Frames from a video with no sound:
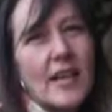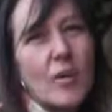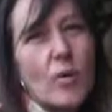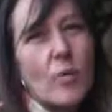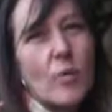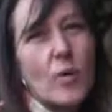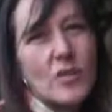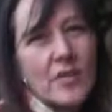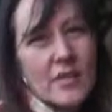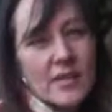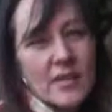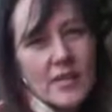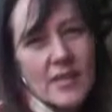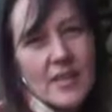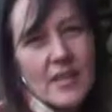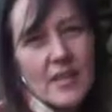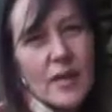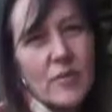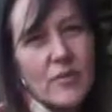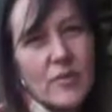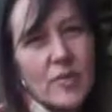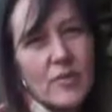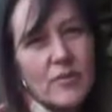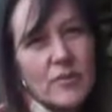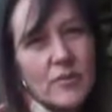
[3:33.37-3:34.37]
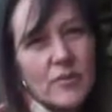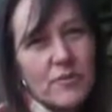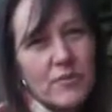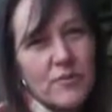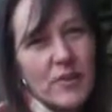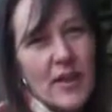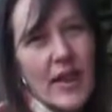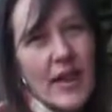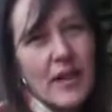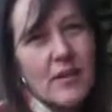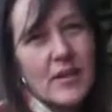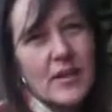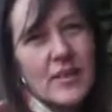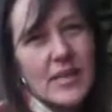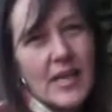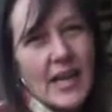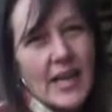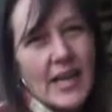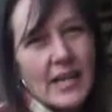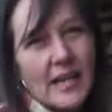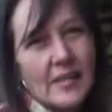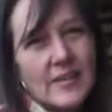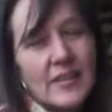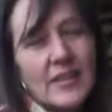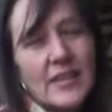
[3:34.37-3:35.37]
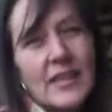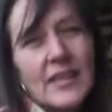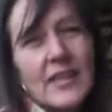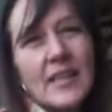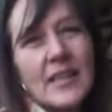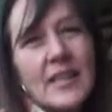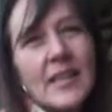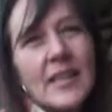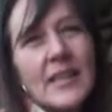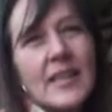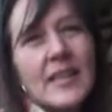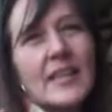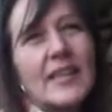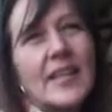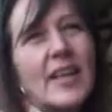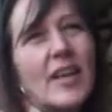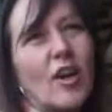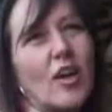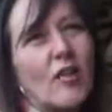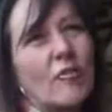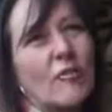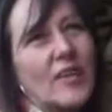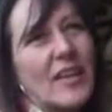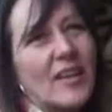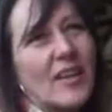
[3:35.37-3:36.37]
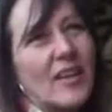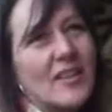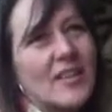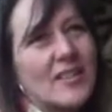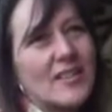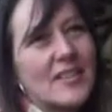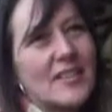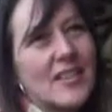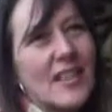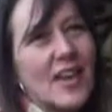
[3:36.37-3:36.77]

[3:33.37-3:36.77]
it wasn't until I moved to Flowerdale that I realised